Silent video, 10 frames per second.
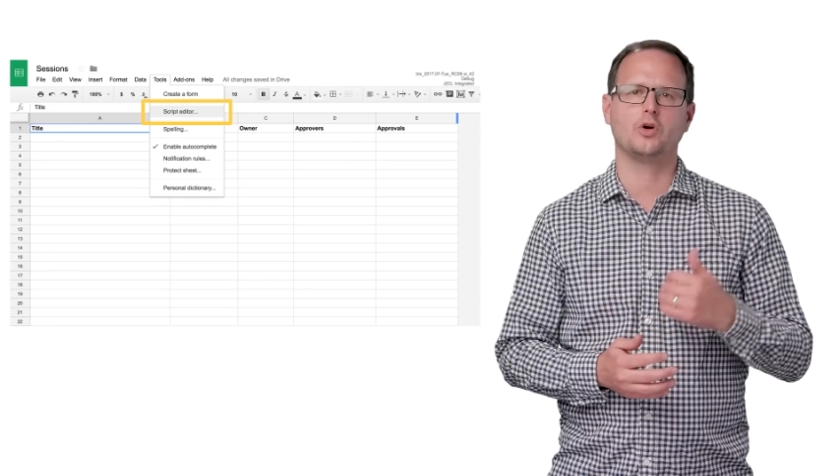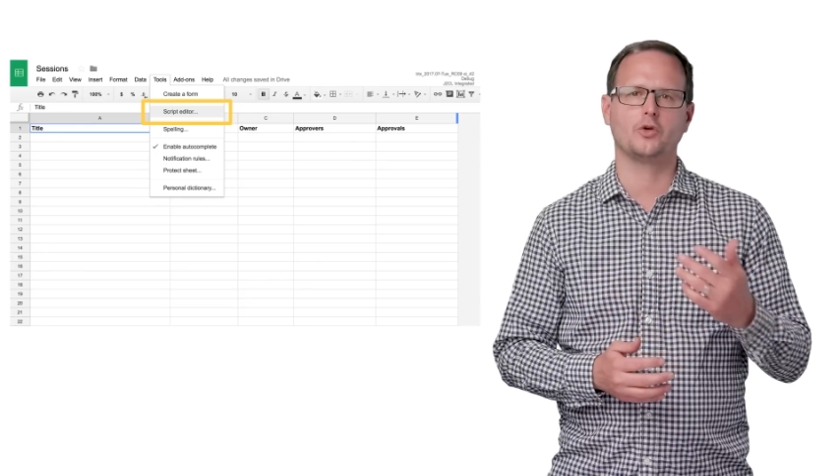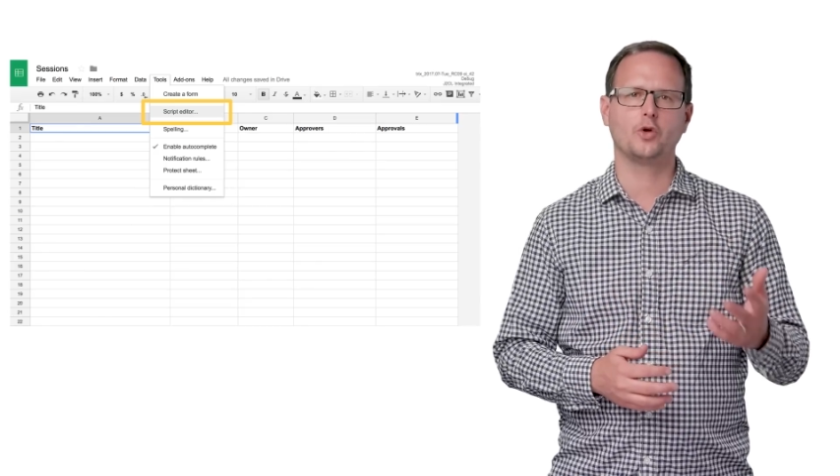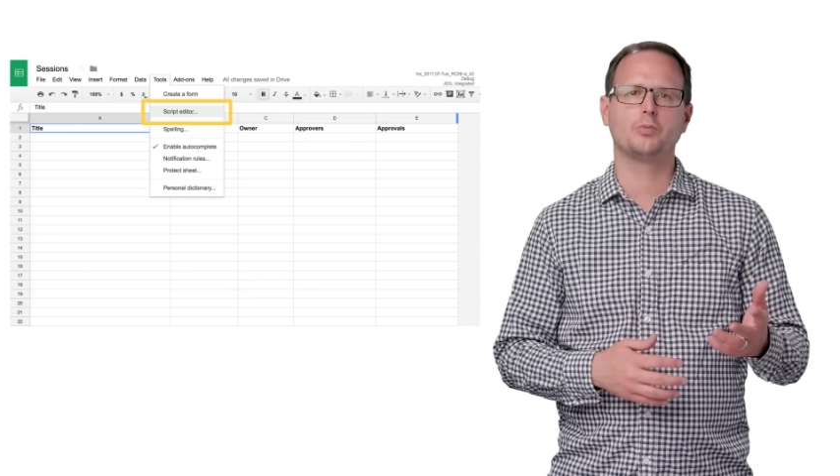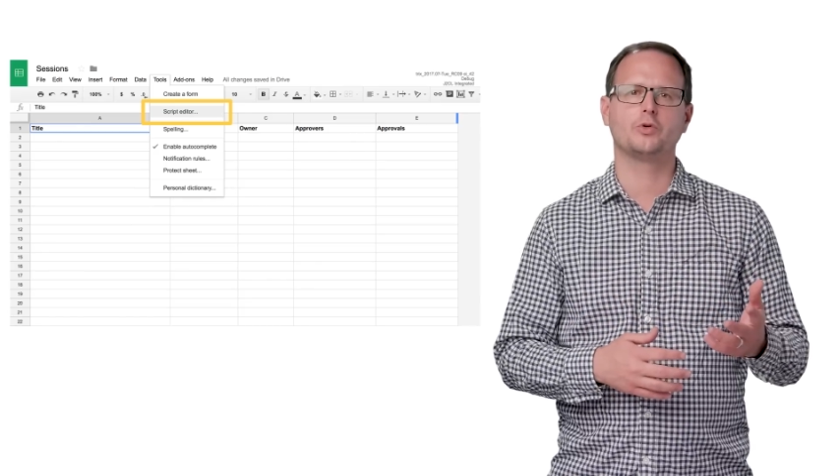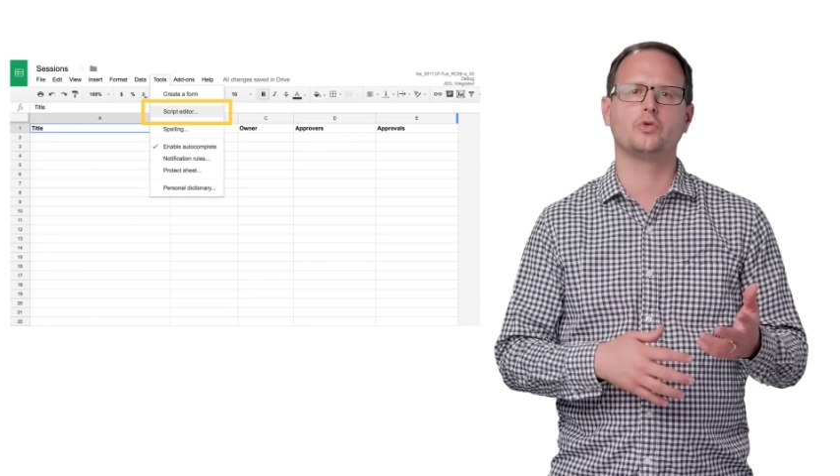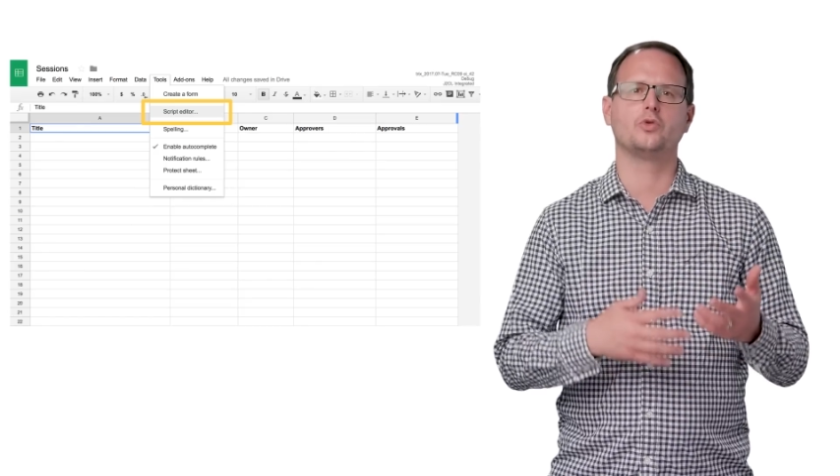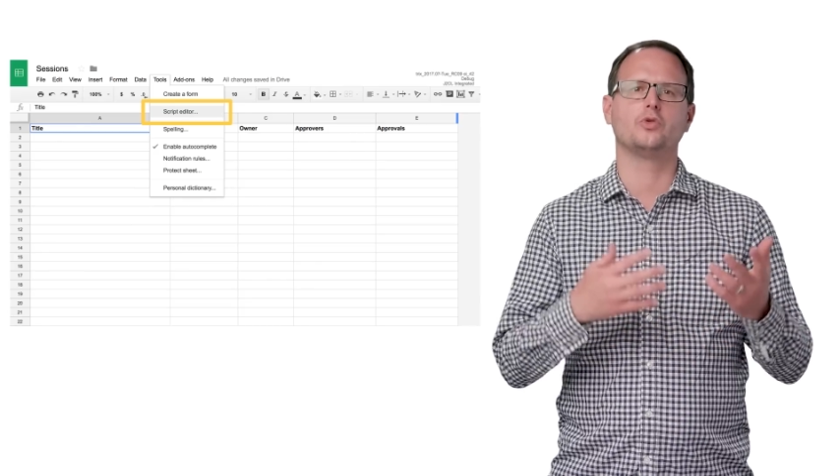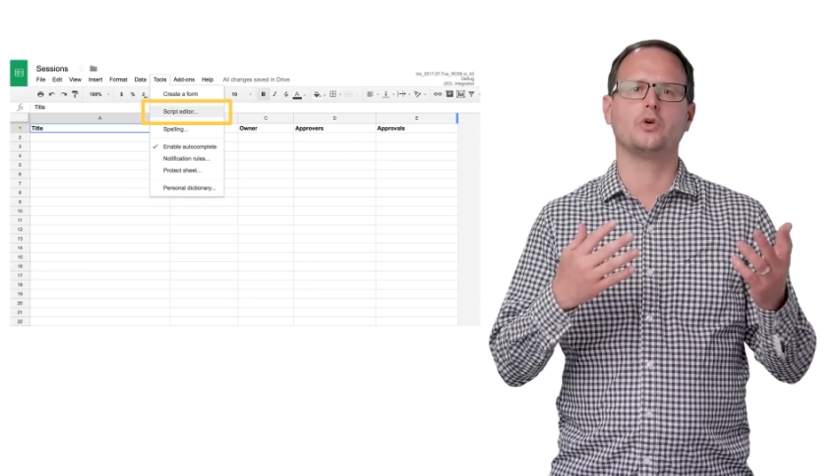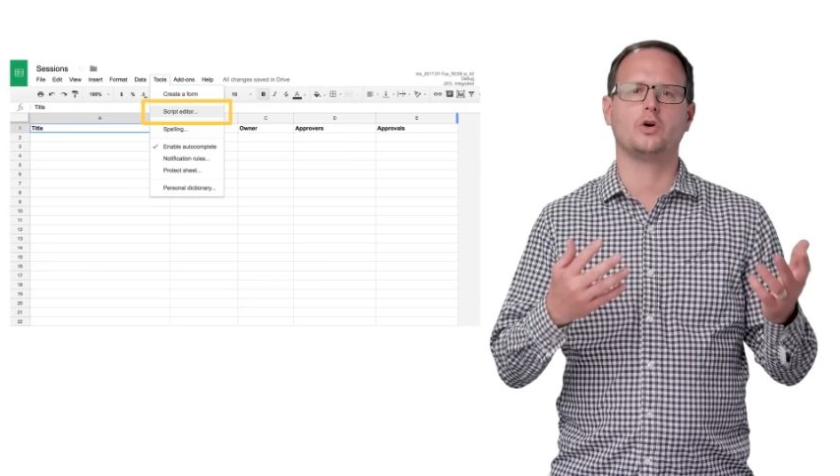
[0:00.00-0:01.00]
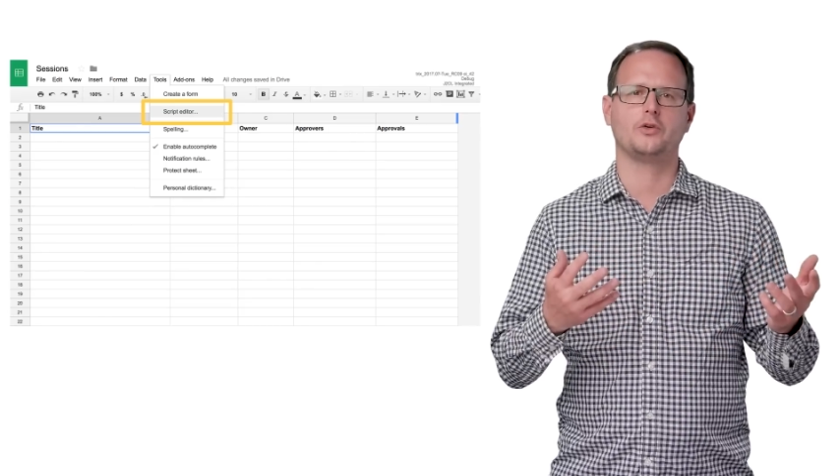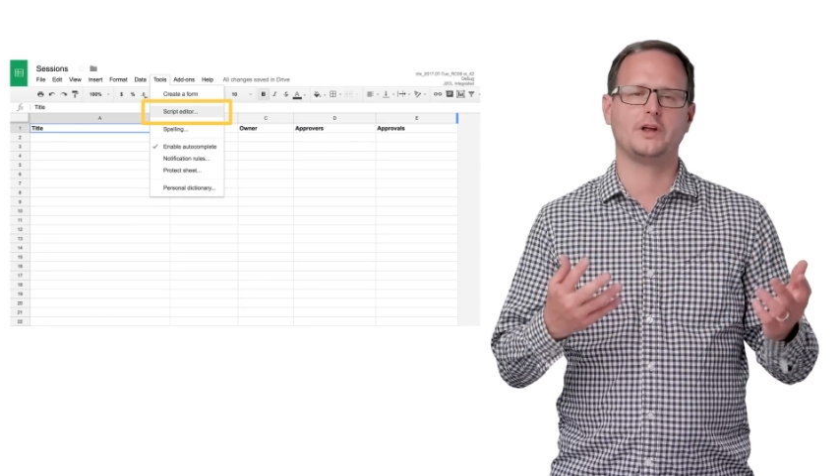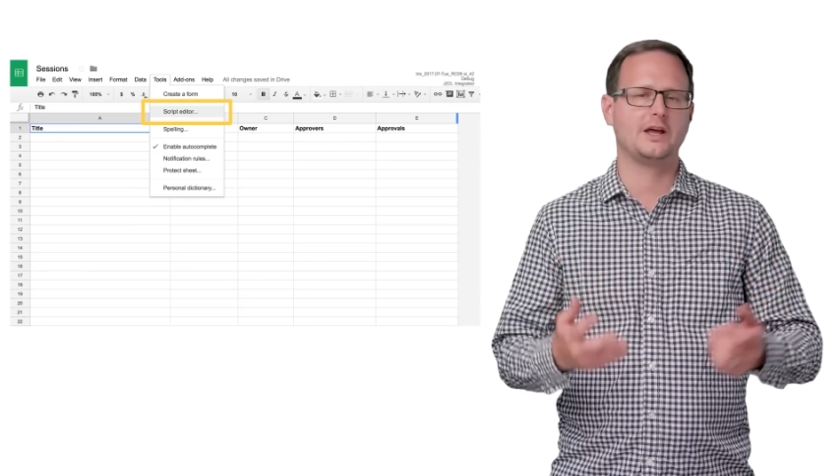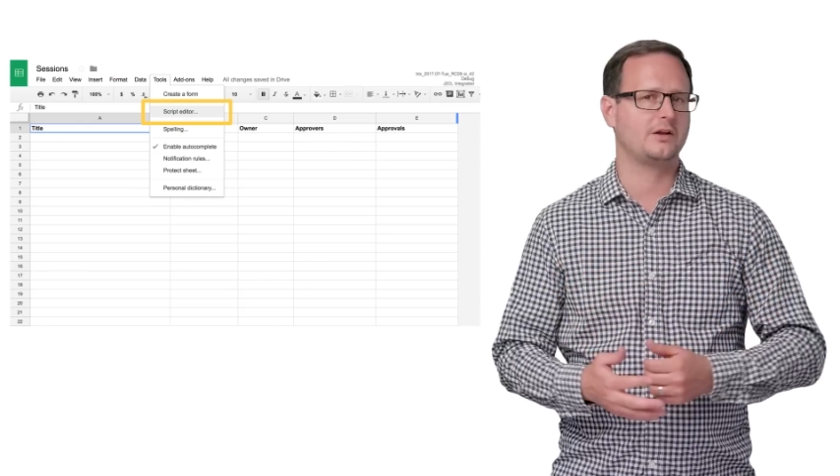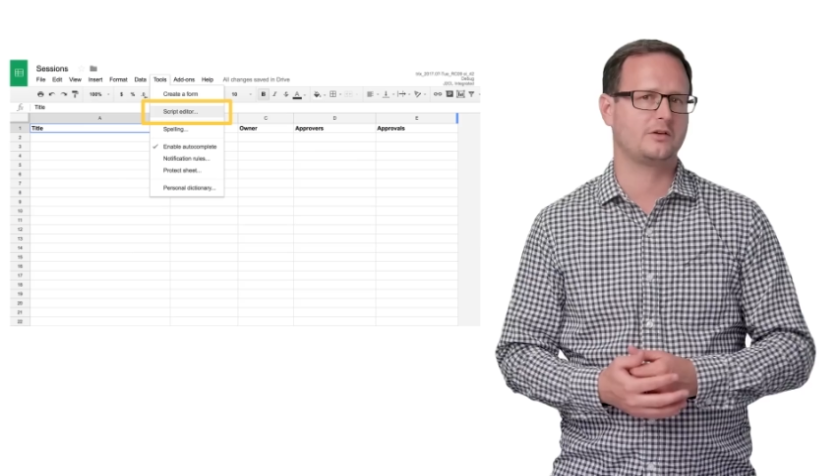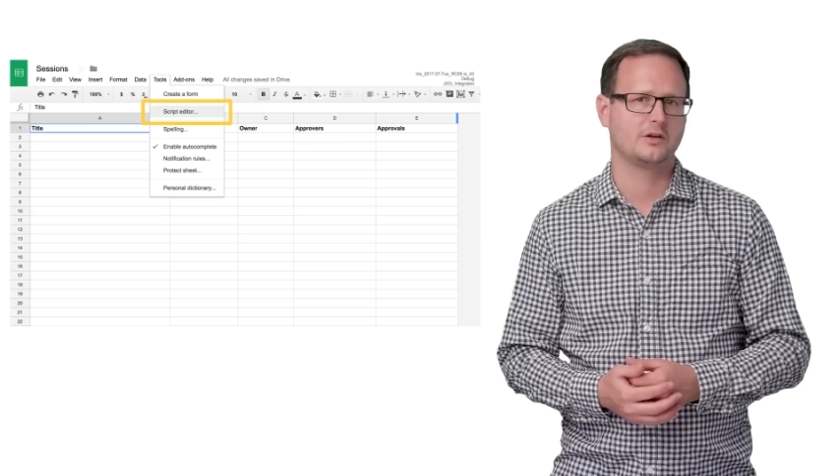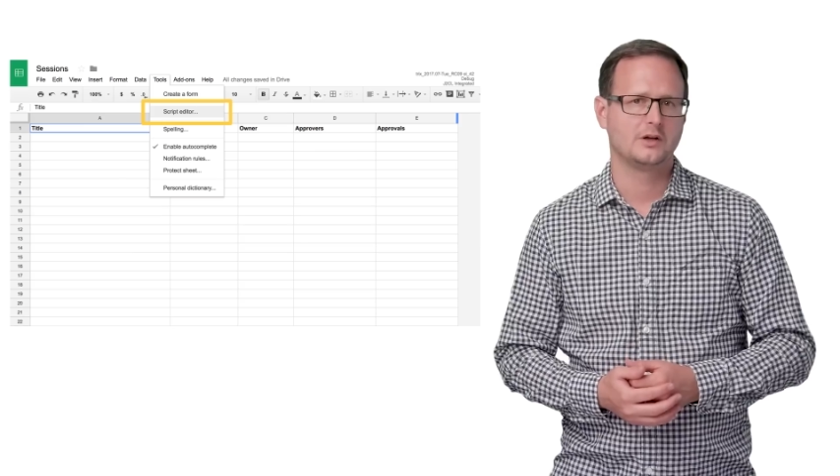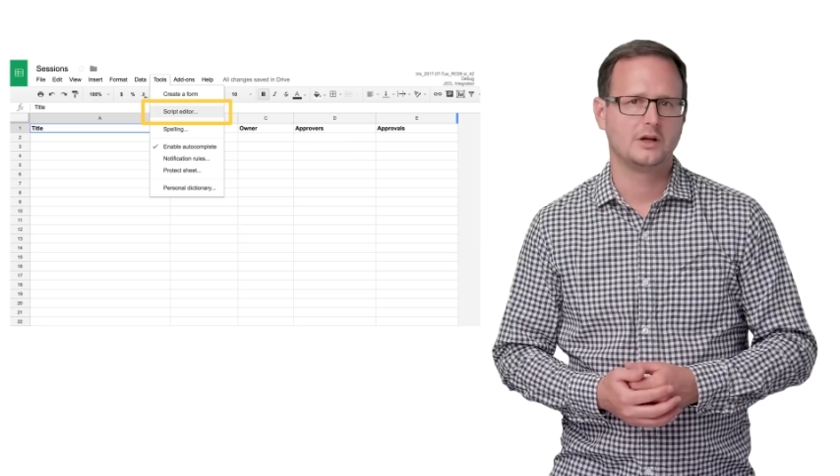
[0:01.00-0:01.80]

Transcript: on open or on edit.